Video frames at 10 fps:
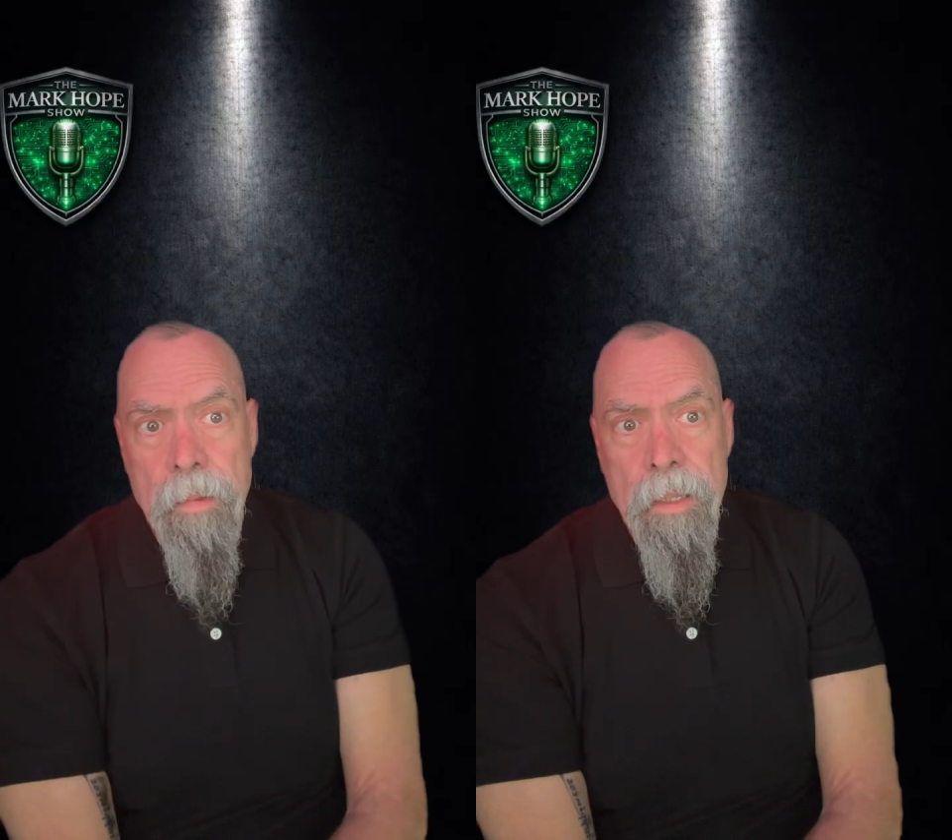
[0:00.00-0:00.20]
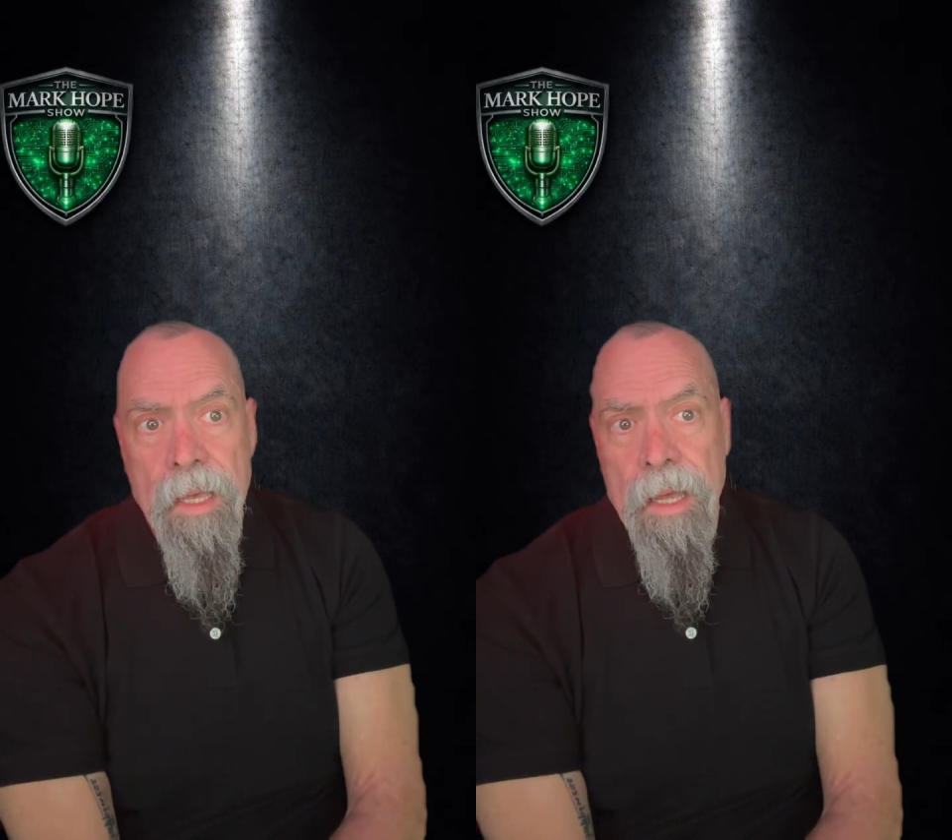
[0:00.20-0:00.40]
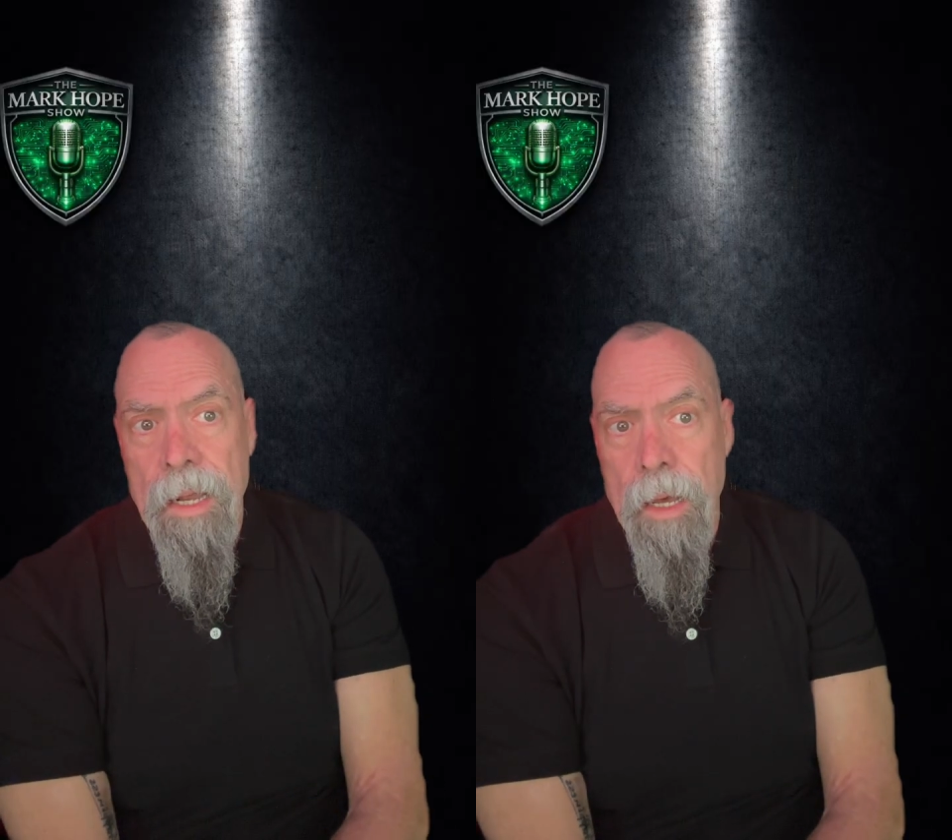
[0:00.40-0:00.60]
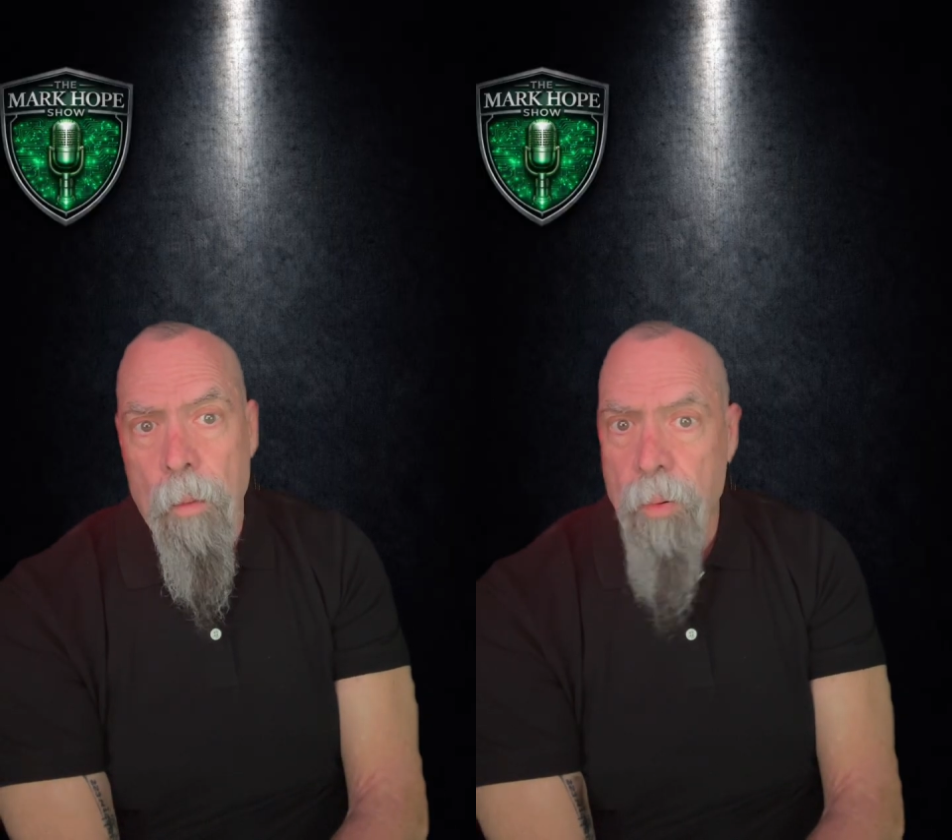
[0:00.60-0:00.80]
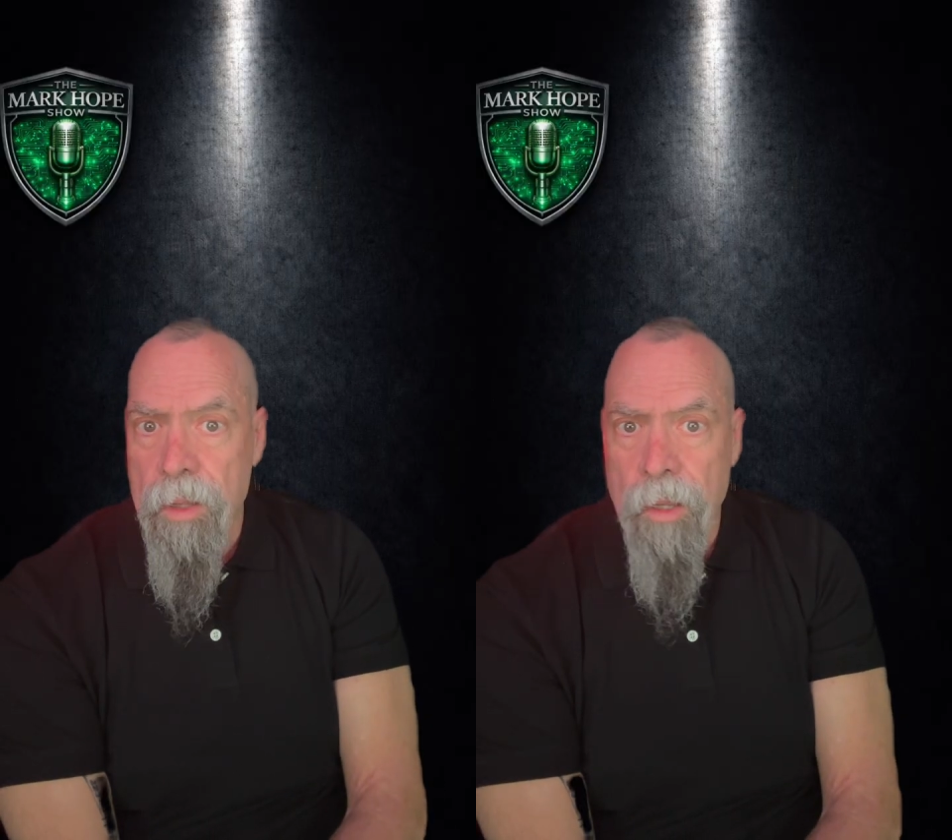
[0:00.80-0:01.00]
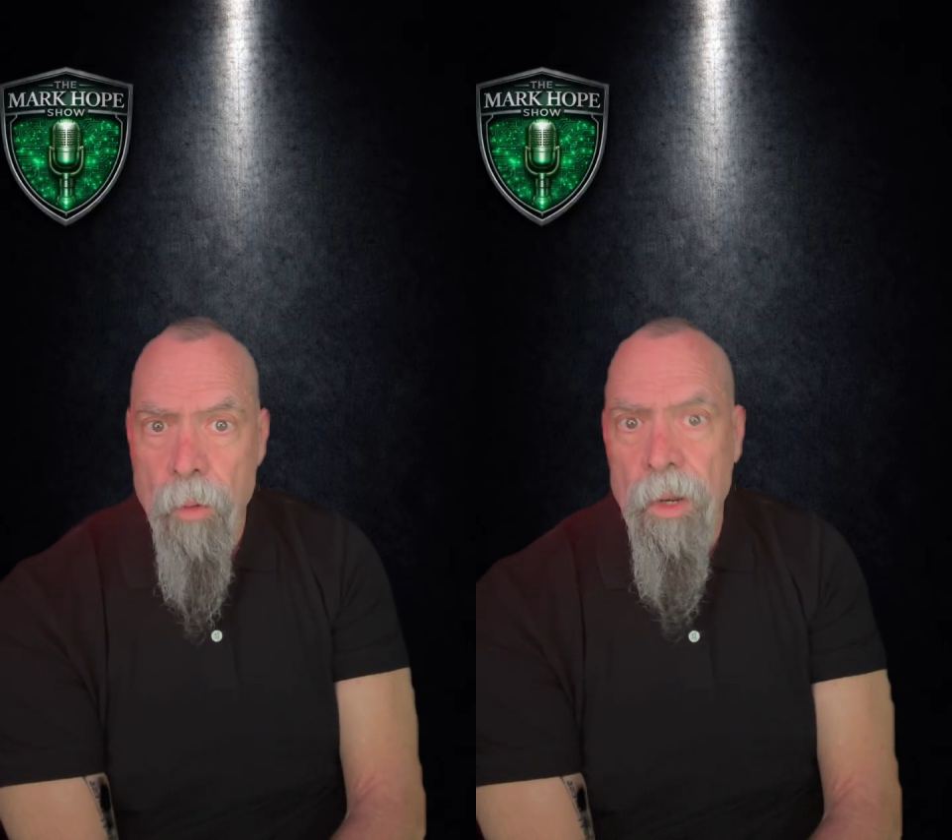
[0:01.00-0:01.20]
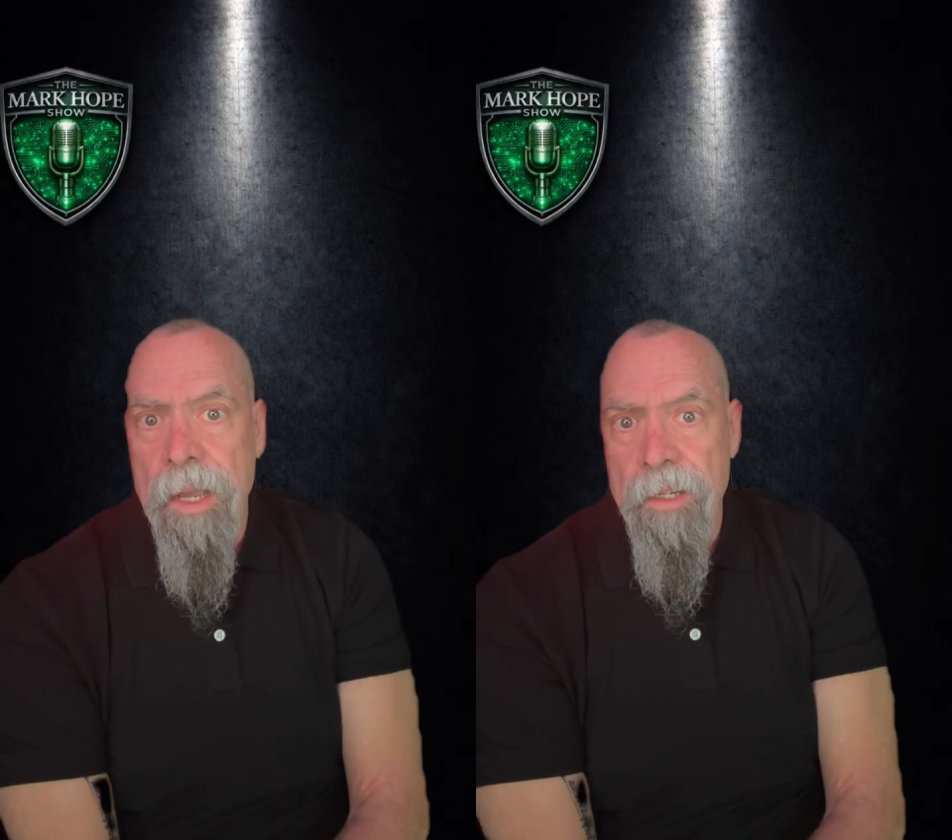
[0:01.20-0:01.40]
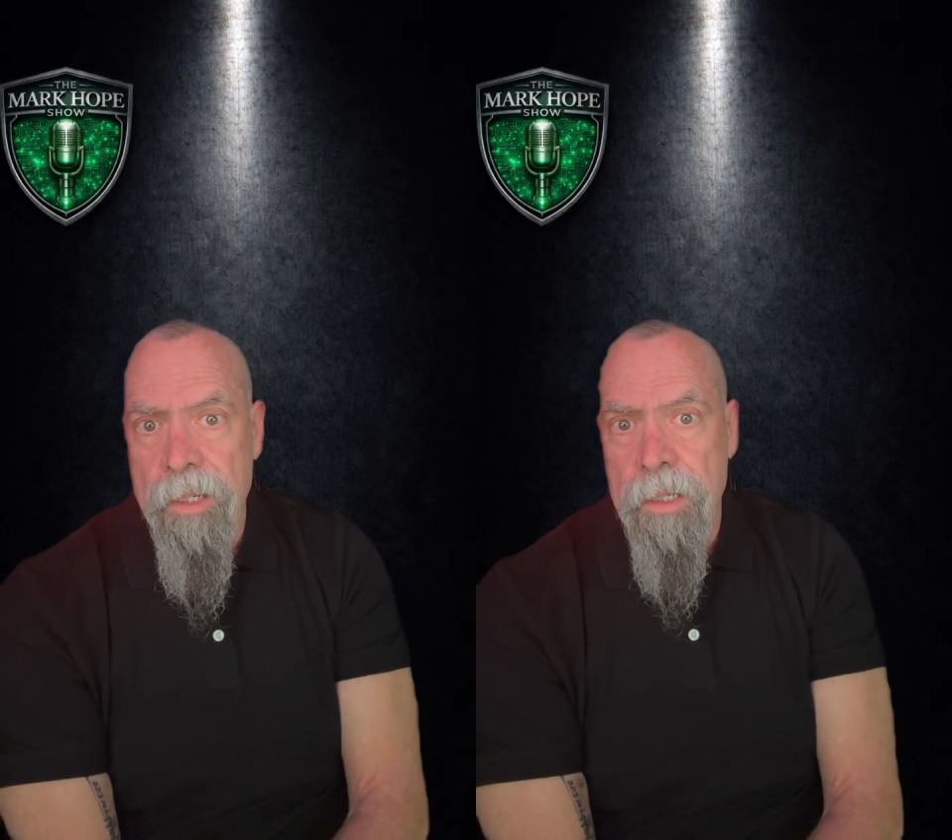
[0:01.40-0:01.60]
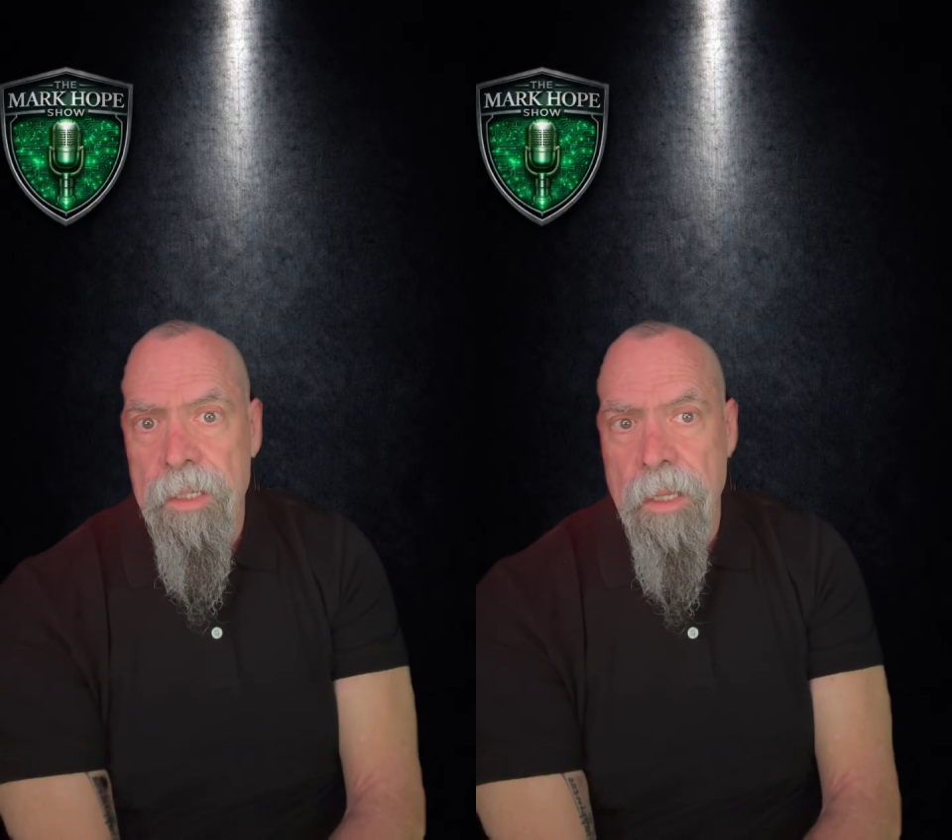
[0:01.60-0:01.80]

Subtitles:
get help with donations